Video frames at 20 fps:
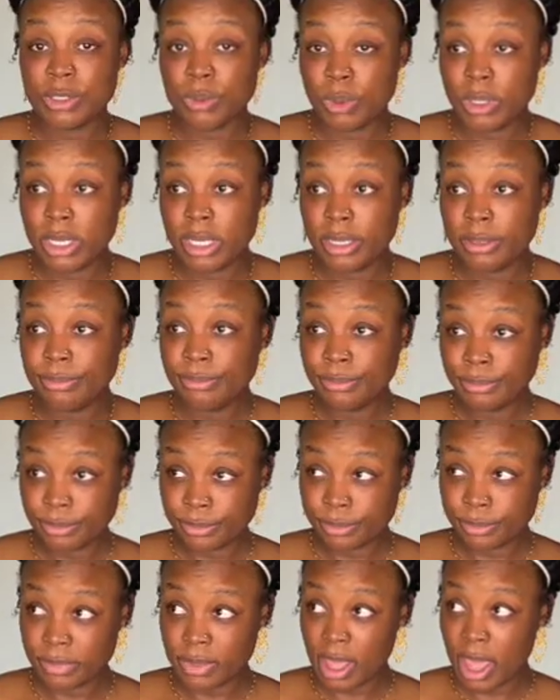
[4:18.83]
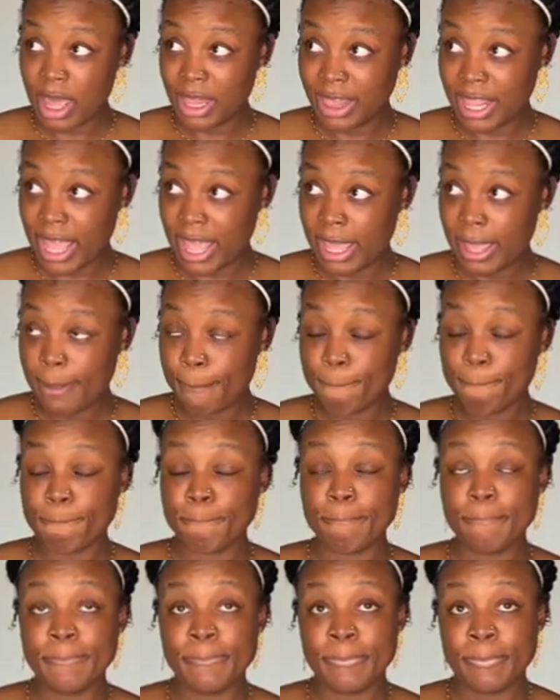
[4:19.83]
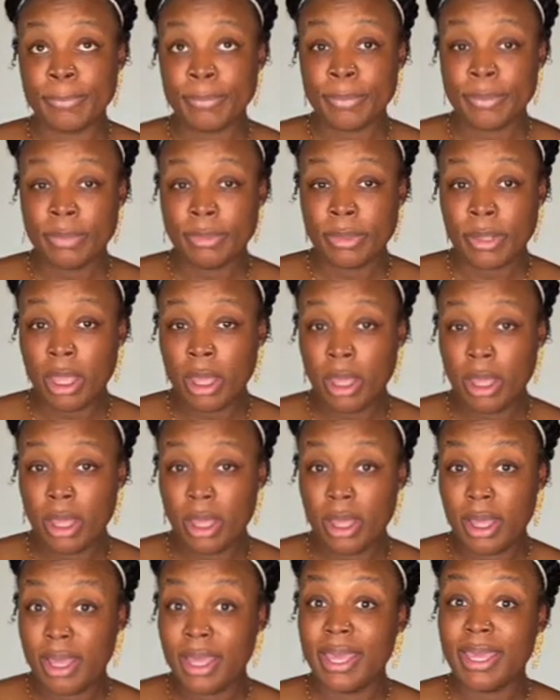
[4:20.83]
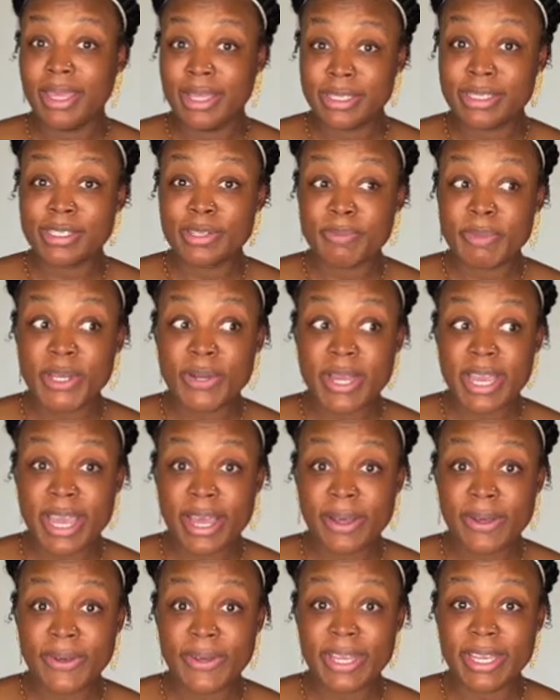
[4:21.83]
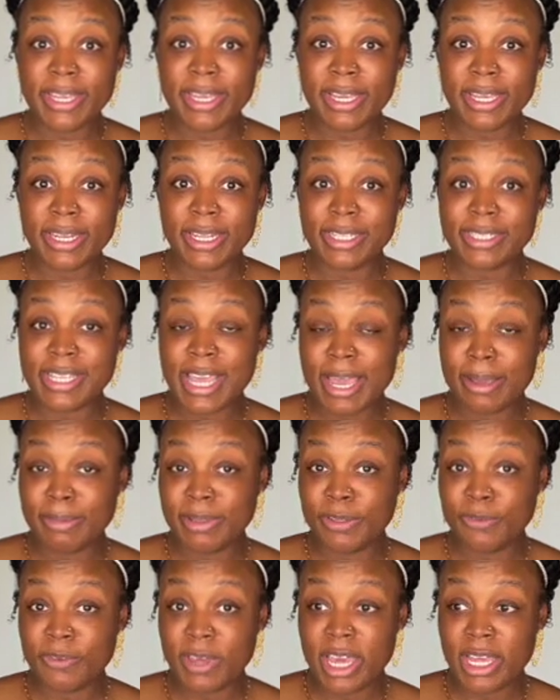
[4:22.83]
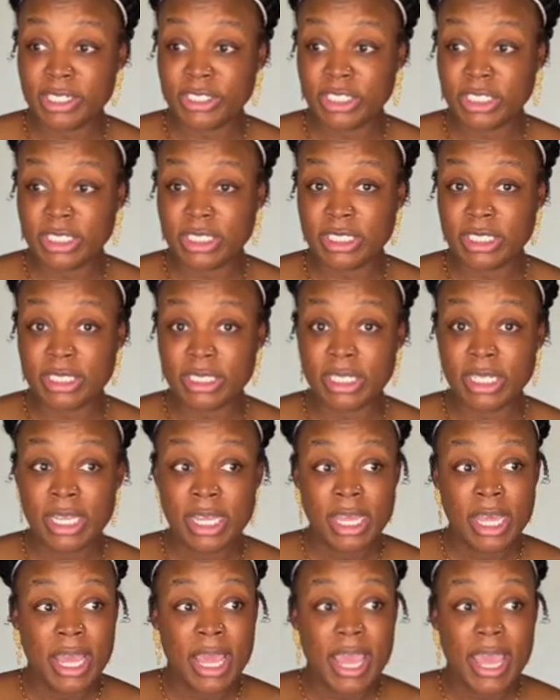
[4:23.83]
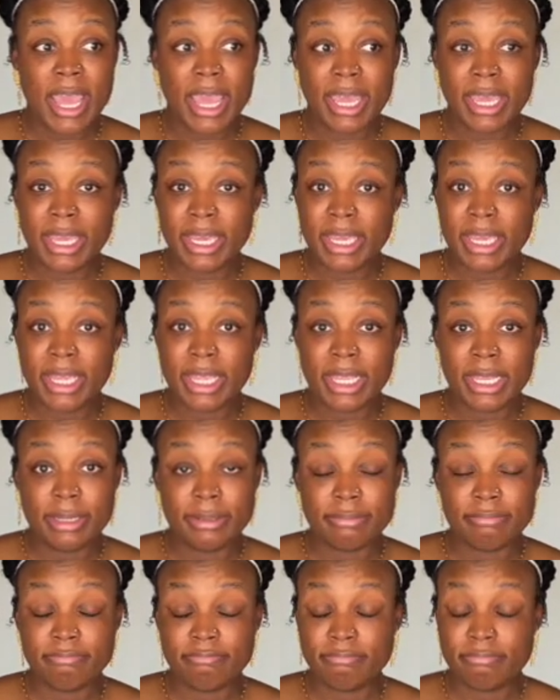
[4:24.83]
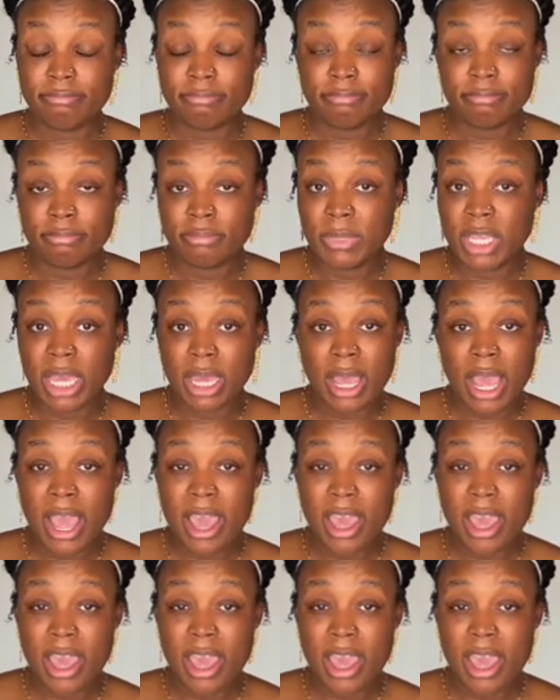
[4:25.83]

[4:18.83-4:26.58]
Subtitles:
one a lot. It gets the milk out in a timely fashion. And yeah, I